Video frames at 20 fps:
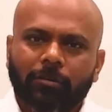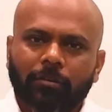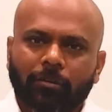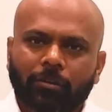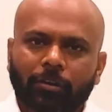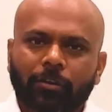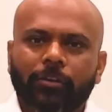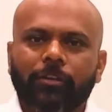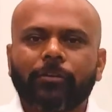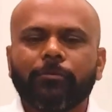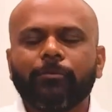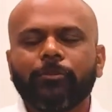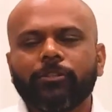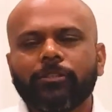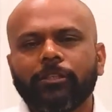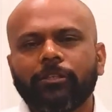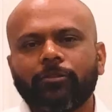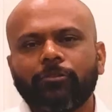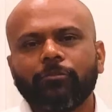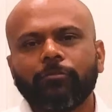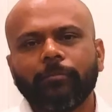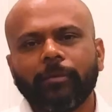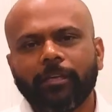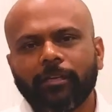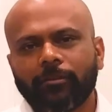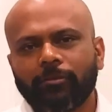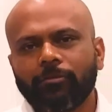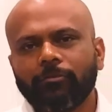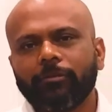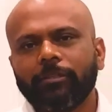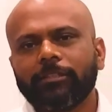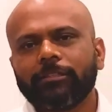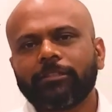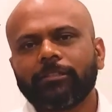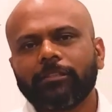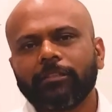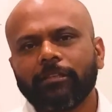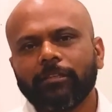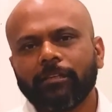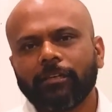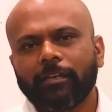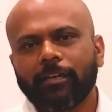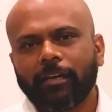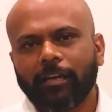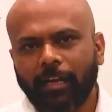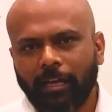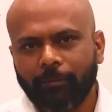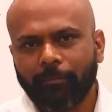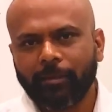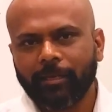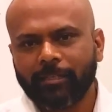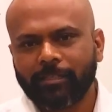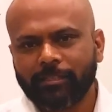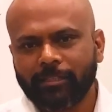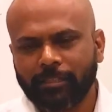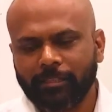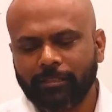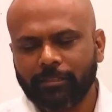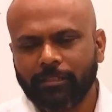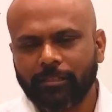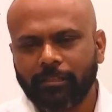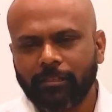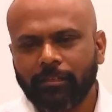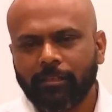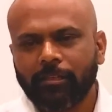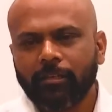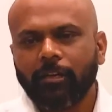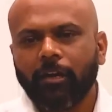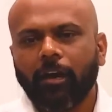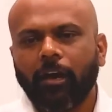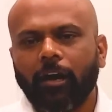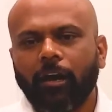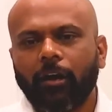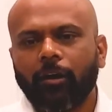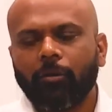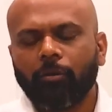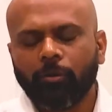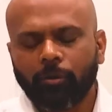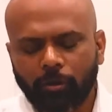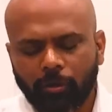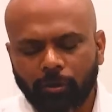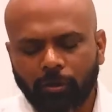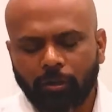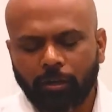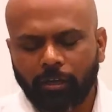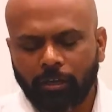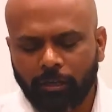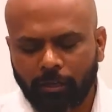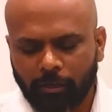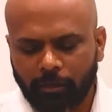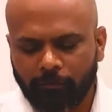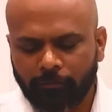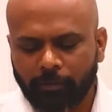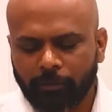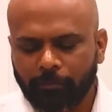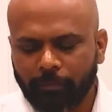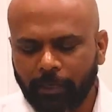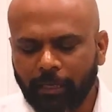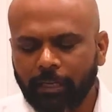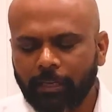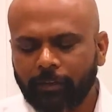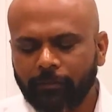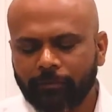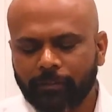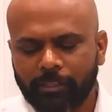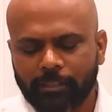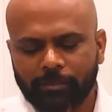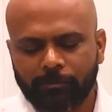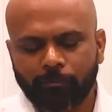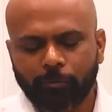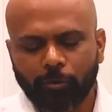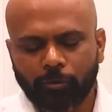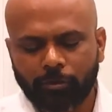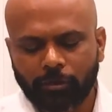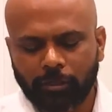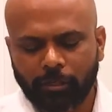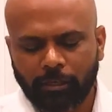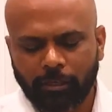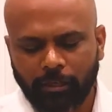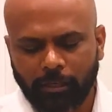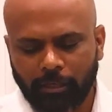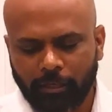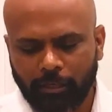contribution to make towards climate change. Overall, we believe this book